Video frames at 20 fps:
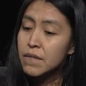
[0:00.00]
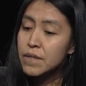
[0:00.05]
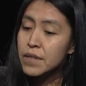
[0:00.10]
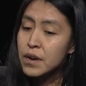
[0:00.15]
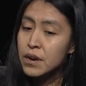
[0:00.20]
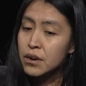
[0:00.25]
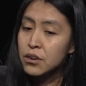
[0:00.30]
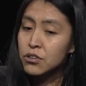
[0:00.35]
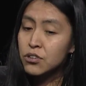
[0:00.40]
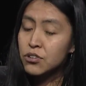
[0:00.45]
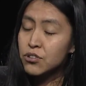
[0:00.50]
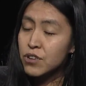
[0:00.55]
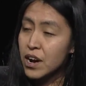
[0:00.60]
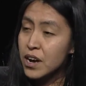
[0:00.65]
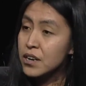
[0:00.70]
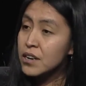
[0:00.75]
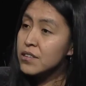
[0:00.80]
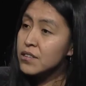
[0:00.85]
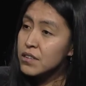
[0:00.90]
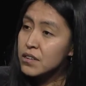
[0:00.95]
their
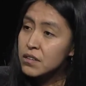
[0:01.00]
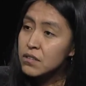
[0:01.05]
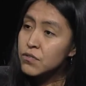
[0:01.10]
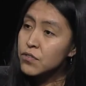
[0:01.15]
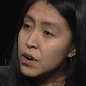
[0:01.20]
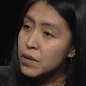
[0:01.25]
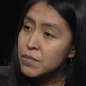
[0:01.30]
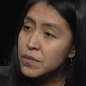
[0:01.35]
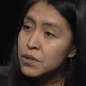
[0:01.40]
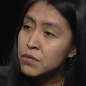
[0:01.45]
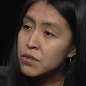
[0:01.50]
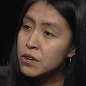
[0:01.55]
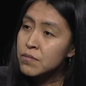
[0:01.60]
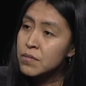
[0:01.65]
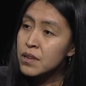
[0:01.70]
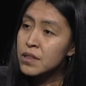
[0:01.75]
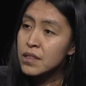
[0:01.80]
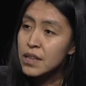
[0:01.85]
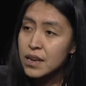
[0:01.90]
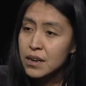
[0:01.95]
strategies from the
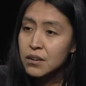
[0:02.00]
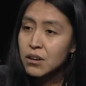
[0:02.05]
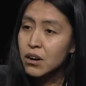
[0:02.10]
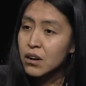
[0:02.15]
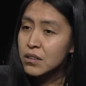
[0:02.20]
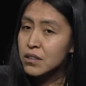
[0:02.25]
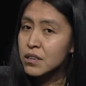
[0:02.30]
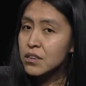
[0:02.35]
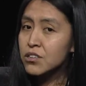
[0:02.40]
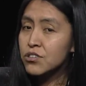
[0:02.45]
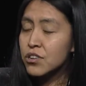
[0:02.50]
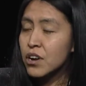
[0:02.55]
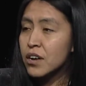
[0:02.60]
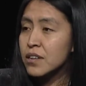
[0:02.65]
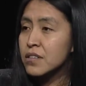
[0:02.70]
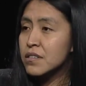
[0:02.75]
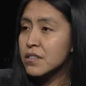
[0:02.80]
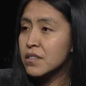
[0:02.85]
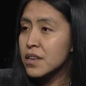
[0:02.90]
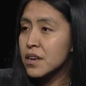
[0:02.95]
women. They called the
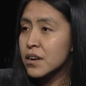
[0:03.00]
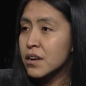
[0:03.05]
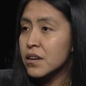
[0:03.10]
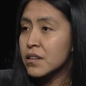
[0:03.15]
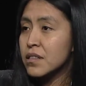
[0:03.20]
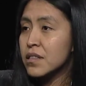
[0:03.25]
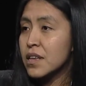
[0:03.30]
shots there.